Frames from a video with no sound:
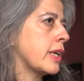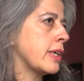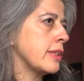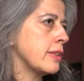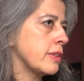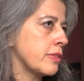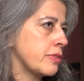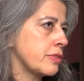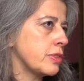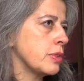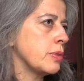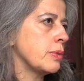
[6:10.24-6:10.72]
kind
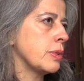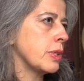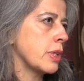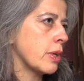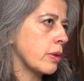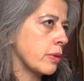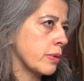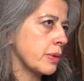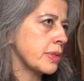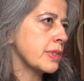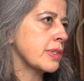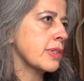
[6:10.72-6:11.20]
of doing
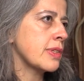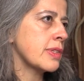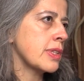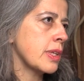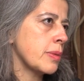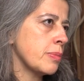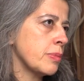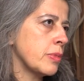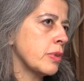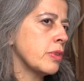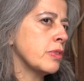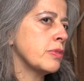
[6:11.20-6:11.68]
always the
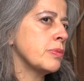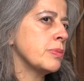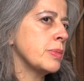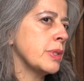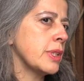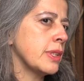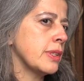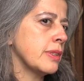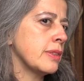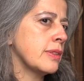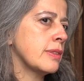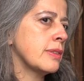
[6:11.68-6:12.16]
same
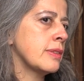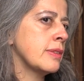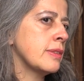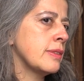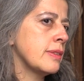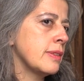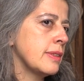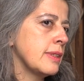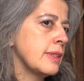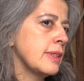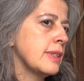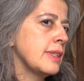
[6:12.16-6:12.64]
movement
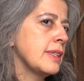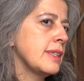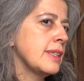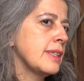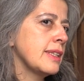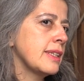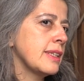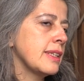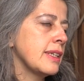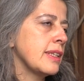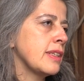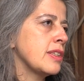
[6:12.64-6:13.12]

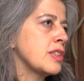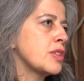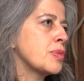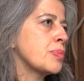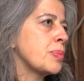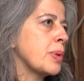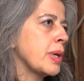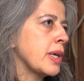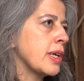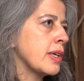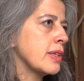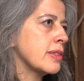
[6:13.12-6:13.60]
in
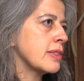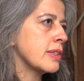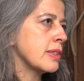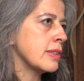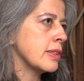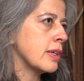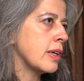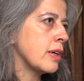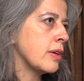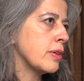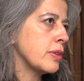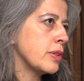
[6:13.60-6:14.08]
space,
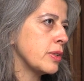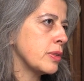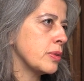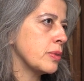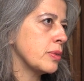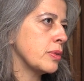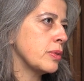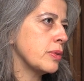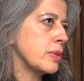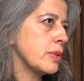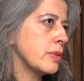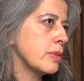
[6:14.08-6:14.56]
and how
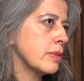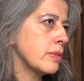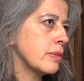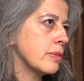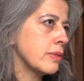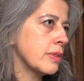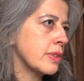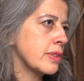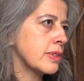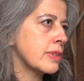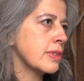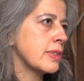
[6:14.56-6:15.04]
you, you know,
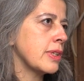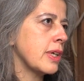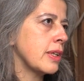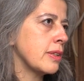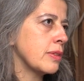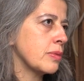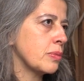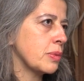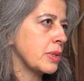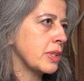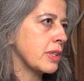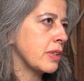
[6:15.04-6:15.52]
it's
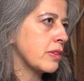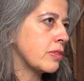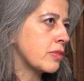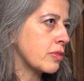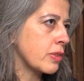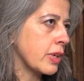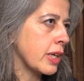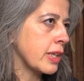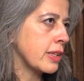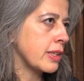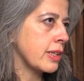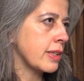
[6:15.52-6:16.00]
done with the
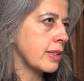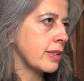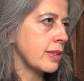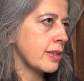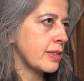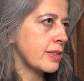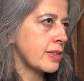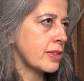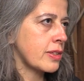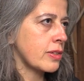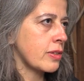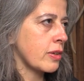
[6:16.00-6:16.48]
thread that
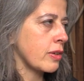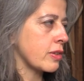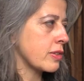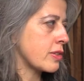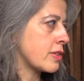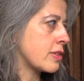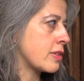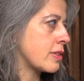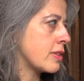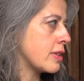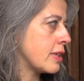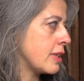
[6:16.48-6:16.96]
it's
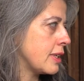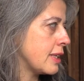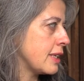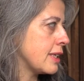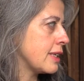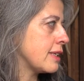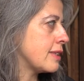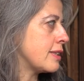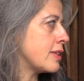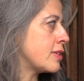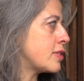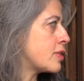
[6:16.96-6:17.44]
crossed
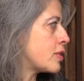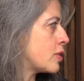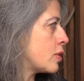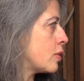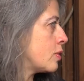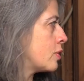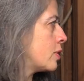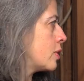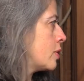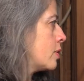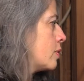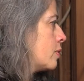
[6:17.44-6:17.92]
the
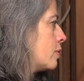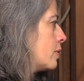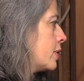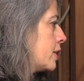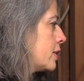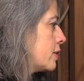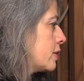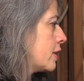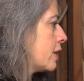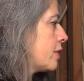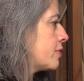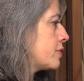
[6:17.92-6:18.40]
studio,
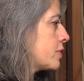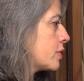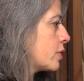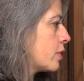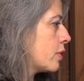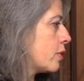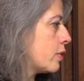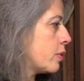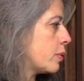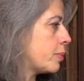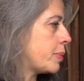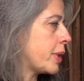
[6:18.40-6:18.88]
and you have to
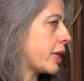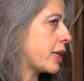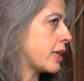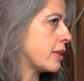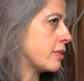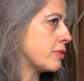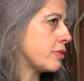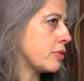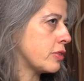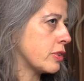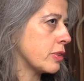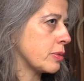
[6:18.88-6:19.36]
go back
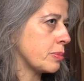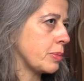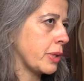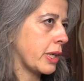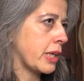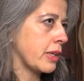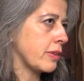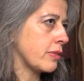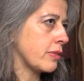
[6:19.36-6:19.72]
and forth